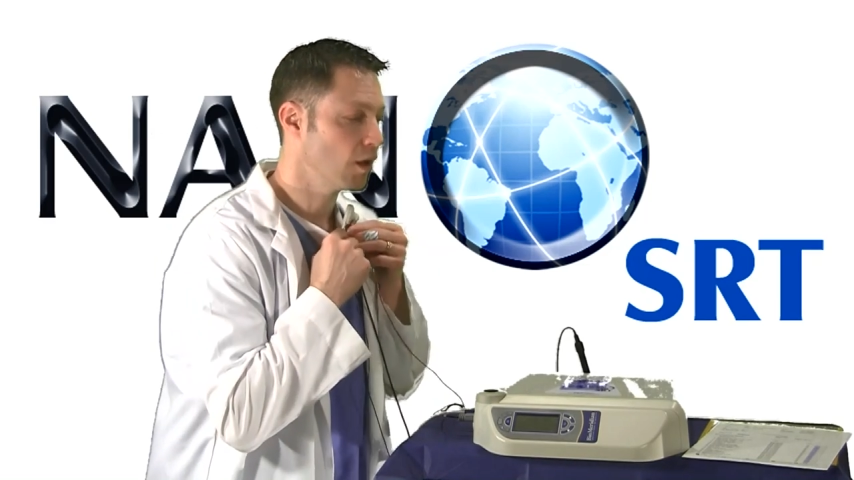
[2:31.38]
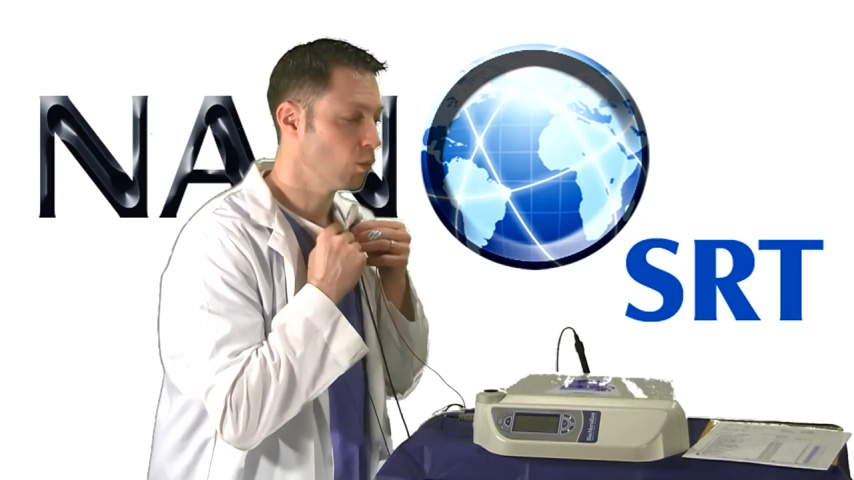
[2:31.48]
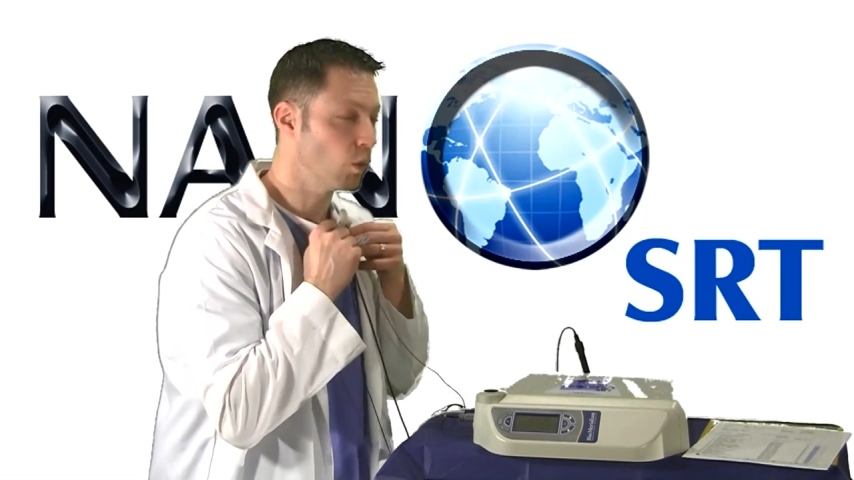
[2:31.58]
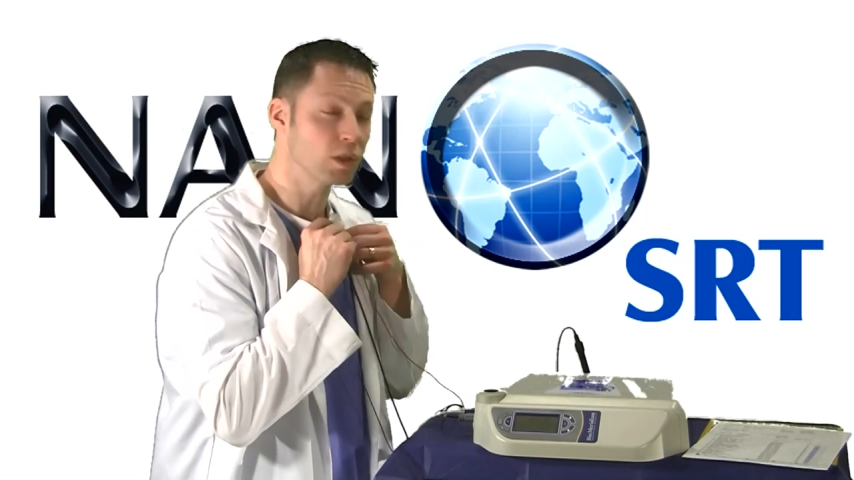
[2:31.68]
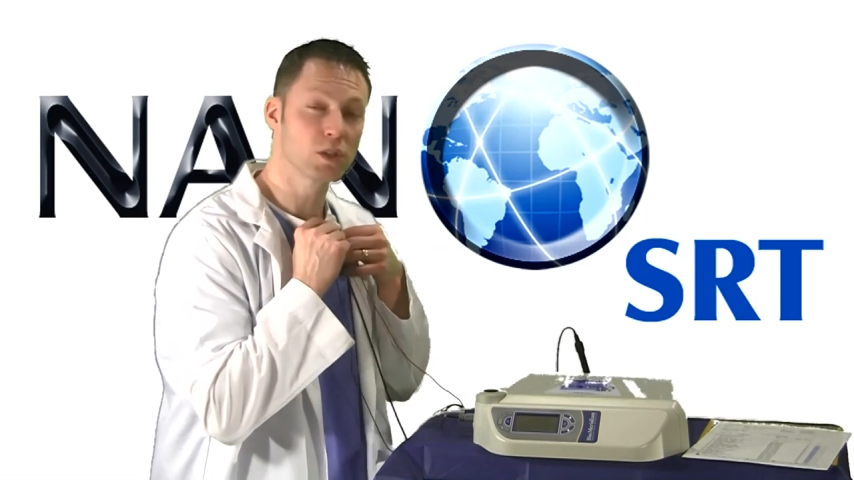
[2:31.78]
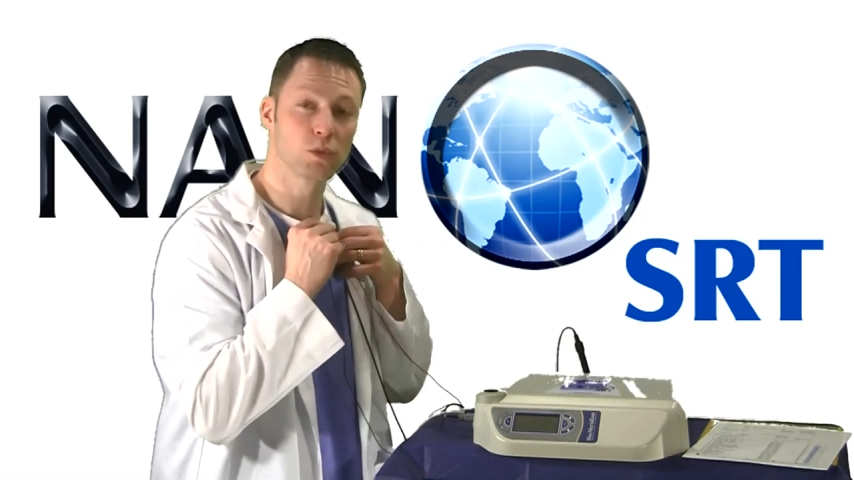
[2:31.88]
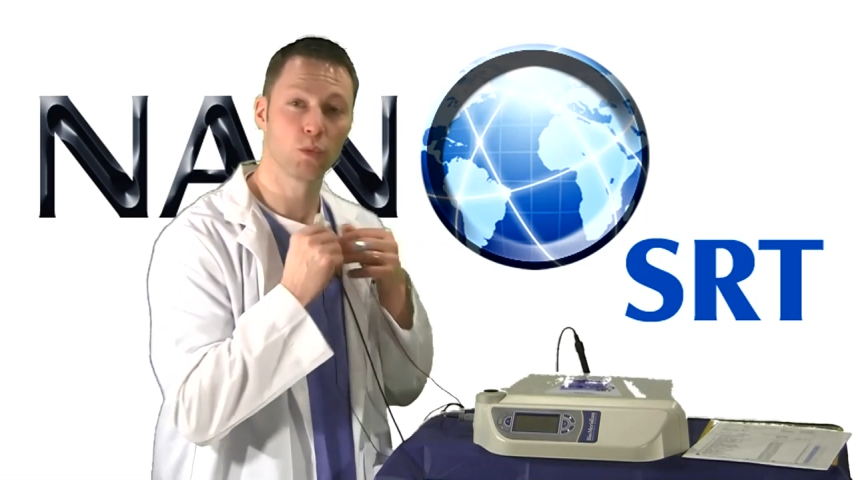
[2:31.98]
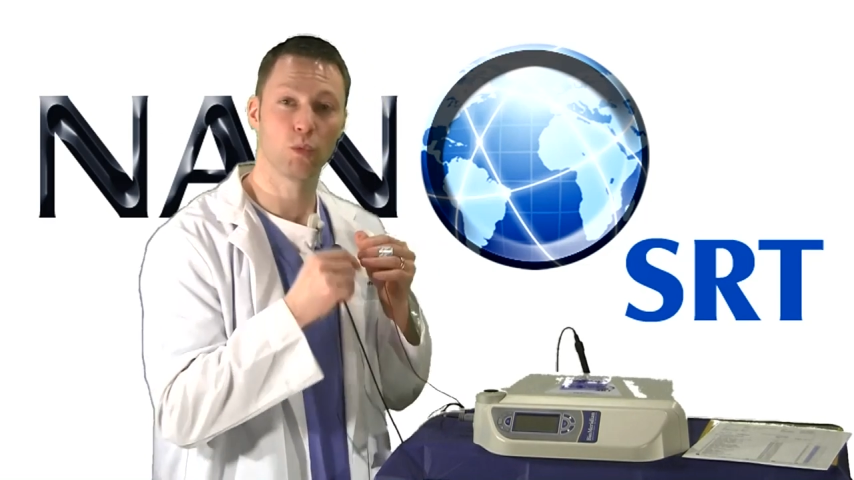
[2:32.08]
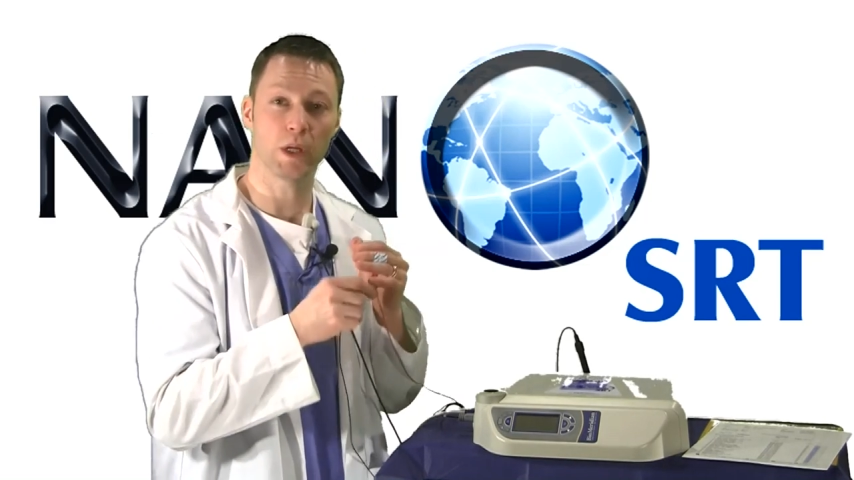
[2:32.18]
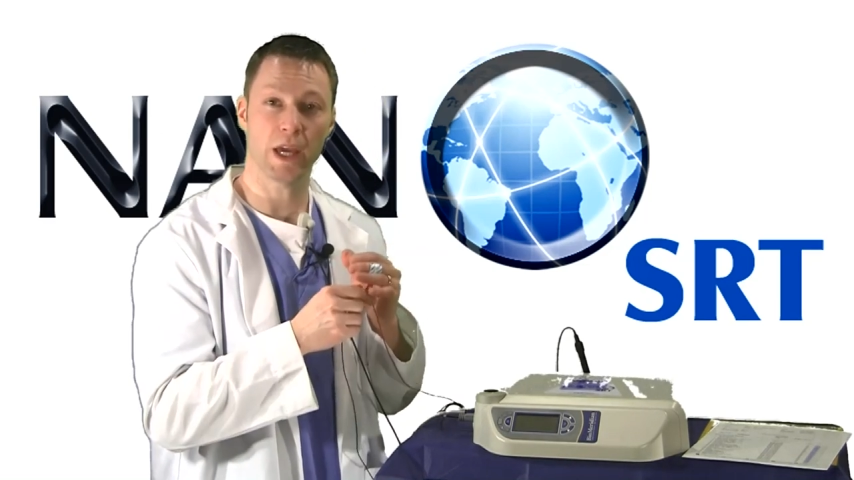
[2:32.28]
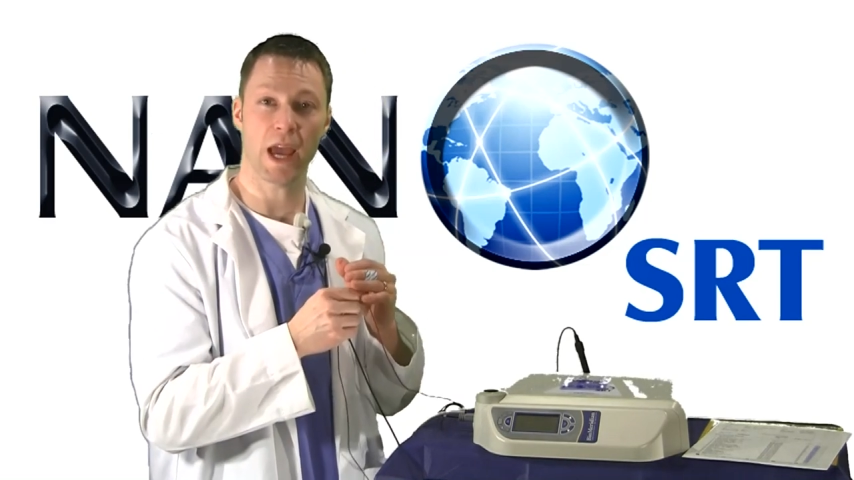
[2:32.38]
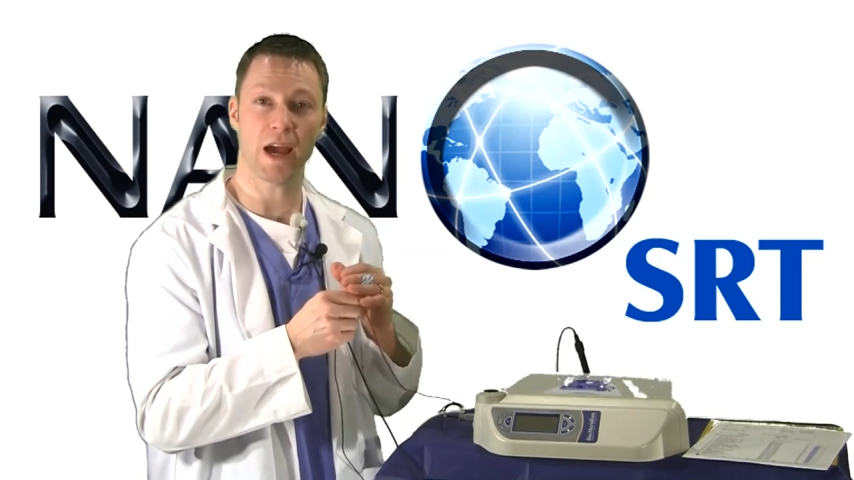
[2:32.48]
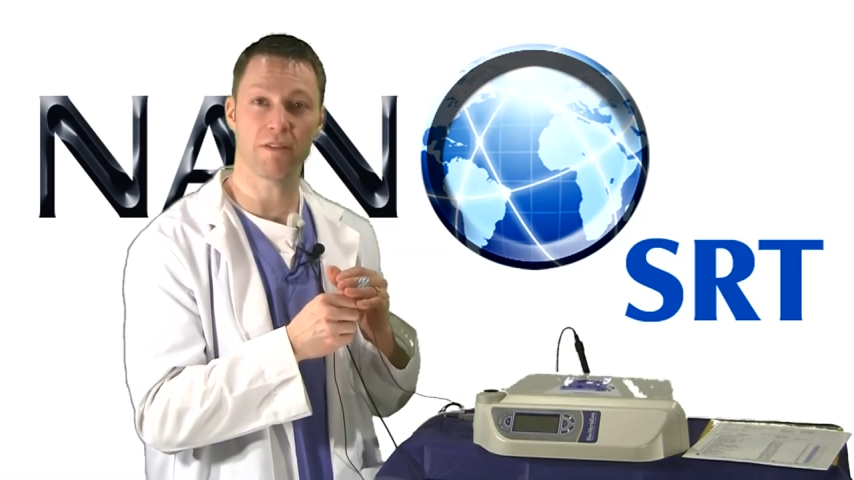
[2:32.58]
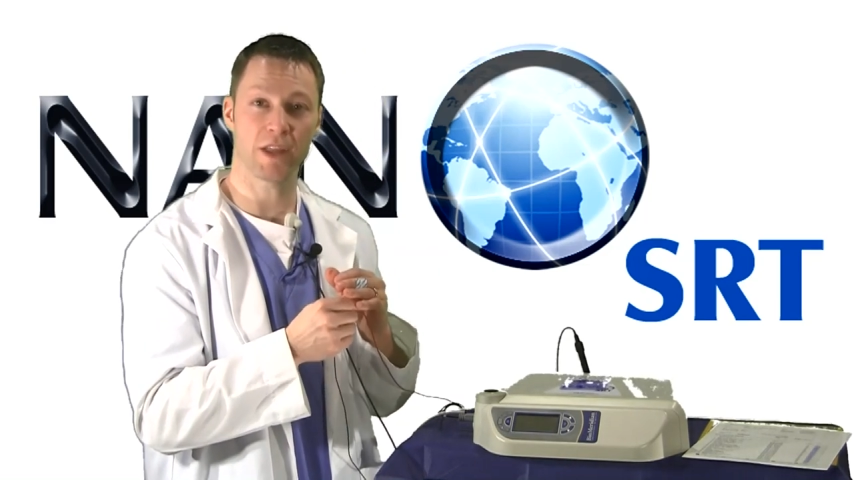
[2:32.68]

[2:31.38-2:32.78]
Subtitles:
Once we have